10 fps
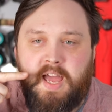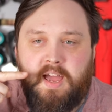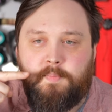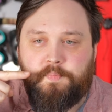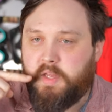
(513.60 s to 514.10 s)

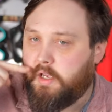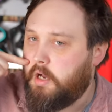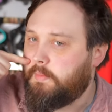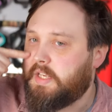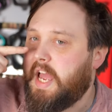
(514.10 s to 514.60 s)
air that
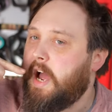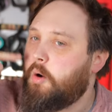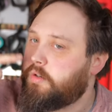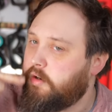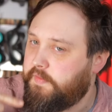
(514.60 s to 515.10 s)
comes
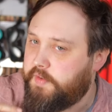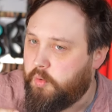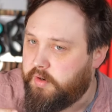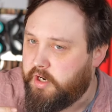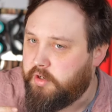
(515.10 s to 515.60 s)
out of
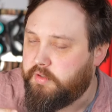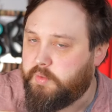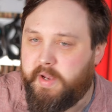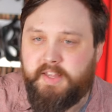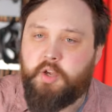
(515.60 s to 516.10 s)
your
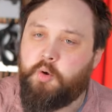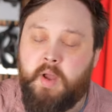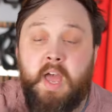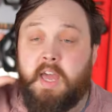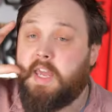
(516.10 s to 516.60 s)
nose when you
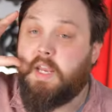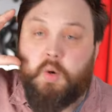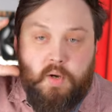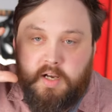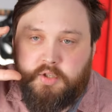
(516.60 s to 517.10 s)

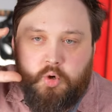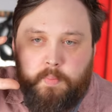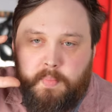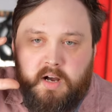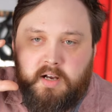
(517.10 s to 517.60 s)
equalize your
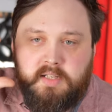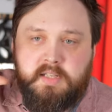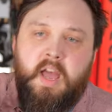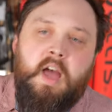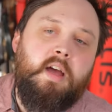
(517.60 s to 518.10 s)

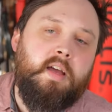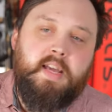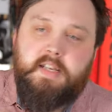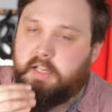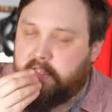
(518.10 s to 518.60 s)
mask,
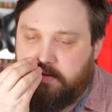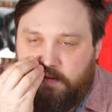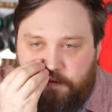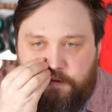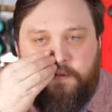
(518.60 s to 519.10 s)
it
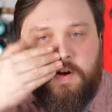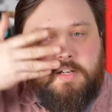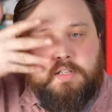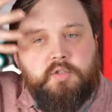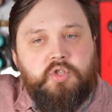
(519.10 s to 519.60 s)
doesn't
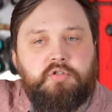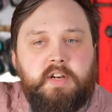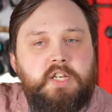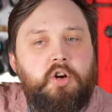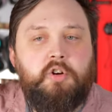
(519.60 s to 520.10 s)
flood
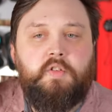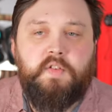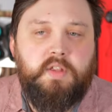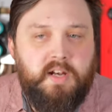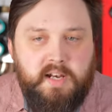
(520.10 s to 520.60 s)
straight over the